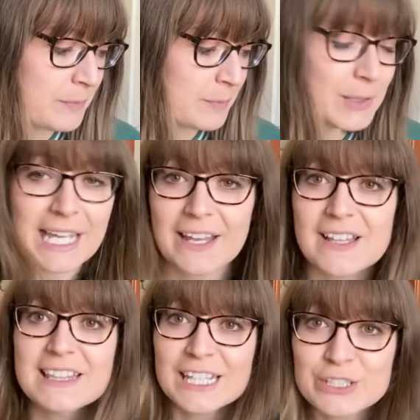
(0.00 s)
But yeah,
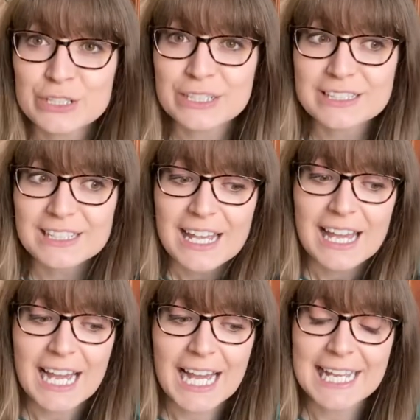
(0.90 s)
that's done.
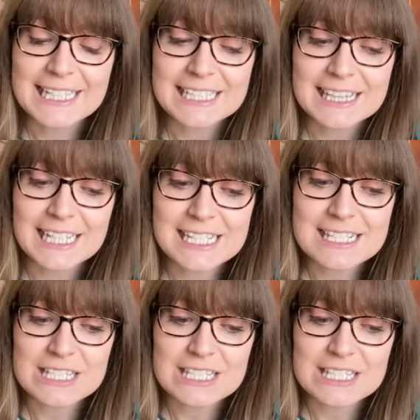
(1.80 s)
And that is